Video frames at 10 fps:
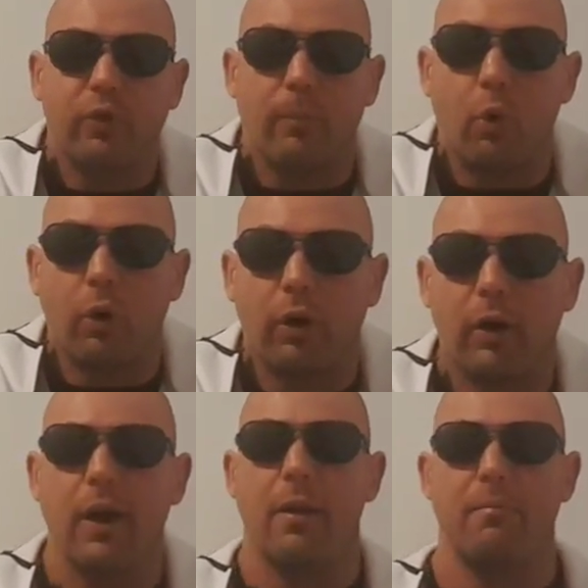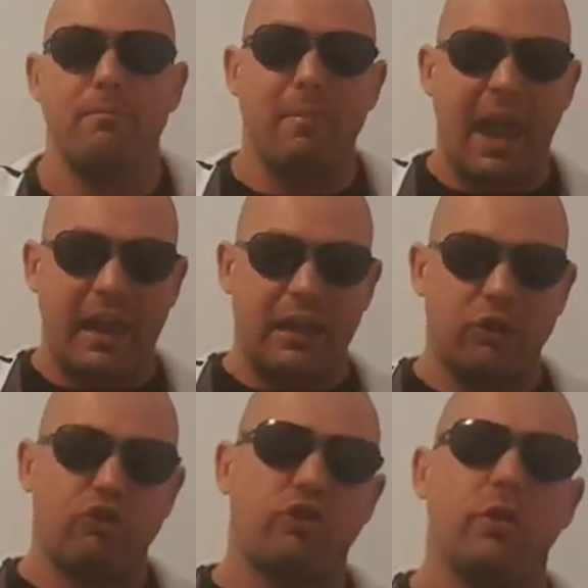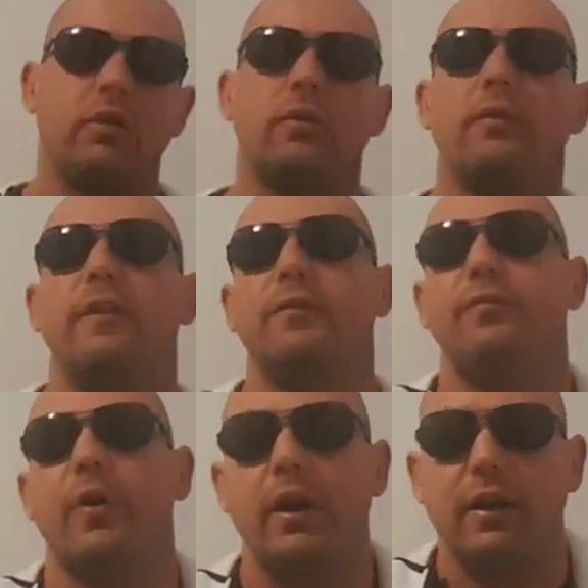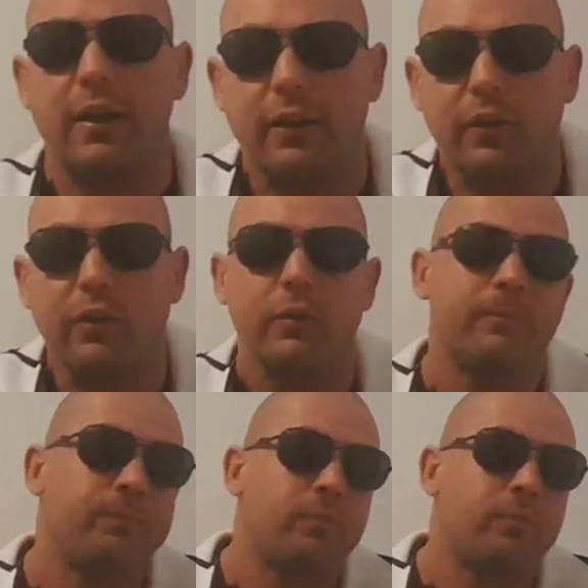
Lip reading: the more managed the fund is,